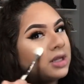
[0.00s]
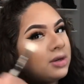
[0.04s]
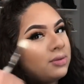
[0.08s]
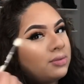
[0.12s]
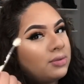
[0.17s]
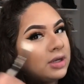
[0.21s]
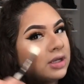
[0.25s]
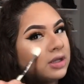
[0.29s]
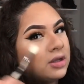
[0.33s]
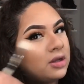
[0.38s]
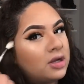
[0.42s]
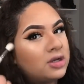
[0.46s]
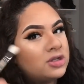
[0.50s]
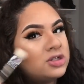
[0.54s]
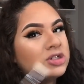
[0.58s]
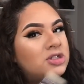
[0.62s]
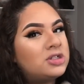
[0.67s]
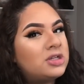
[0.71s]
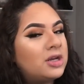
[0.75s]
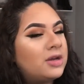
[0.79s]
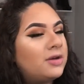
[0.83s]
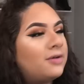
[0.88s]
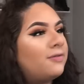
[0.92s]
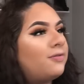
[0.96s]
they
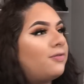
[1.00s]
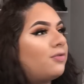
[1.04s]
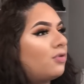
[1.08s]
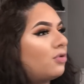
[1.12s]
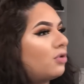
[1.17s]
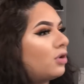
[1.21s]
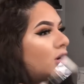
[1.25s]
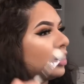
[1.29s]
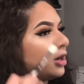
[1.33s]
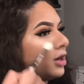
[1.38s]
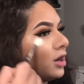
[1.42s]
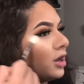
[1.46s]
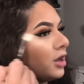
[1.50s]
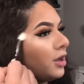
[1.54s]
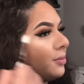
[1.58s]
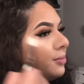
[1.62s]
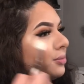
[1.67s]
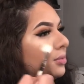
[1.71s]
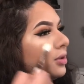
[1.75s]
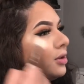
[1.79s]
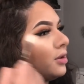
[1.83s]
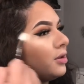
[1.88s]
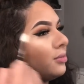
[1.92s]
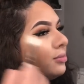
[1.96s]
relaunched it for
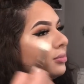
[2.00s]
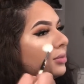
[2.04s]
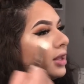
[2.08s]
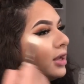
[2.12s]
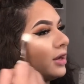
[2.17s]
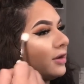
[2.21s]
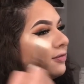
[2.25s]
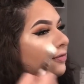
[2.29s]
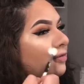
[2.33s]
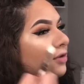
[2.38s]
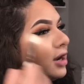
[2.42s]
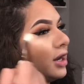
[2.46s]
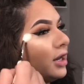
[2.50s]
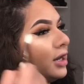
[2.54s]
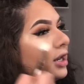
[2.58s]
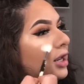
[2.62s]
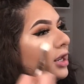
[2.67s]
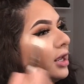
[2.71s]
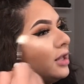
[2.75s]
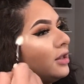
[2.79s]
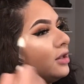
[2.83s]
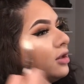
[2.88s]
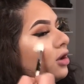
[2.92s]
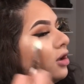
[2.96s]
Black
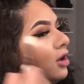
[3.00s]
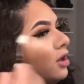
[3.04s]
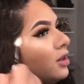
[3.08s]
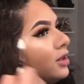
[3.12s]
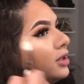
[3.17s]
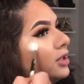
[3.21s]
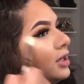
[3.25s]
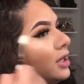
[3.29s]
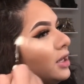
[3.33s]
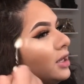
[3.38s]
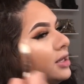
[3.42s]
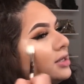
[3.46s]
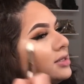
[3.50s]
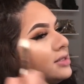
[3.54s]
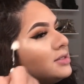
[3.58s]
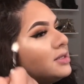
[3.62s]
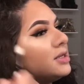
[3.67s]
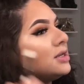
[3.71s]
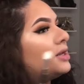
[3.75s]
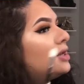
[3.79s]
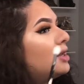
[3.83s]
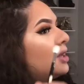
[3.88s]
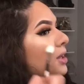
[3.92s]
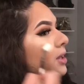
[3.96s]
Friday and the
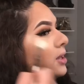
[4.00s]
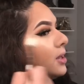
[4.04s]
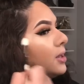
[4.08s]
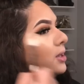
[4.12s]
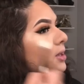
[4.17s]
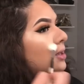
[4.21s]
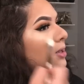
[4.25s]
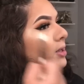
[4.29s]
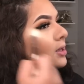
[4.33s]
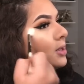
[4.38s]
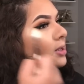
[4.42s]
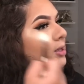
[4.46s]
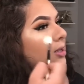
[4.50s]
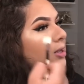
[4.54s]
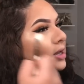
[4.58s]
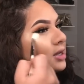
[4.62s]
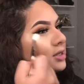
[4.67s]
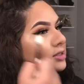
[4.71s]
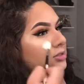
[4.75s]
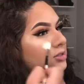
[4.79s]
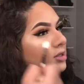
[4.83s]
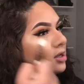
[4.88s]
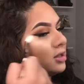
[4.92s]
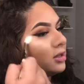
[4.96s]
holidays.
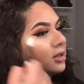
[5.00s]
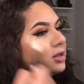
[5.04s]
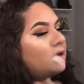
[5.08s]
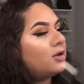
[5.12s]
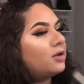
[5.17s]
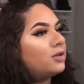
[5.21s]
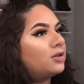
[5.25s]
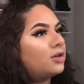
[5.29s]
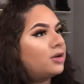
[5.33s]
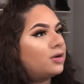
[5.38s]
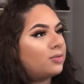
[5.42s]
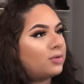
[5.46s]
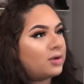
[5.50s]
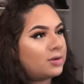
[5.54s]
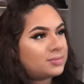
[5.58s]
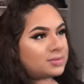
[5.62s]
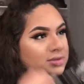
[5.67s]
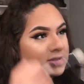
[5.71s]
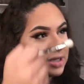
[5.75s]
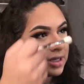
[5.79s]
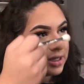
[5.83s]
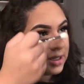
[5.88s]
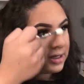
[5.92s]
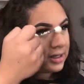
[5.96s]
I saw it on their
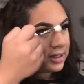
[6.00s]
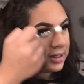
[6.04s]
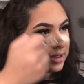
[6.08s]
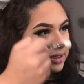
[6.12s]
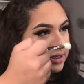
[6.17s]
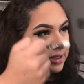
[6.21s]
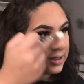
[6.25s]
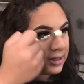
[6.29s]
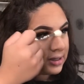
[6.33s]
website.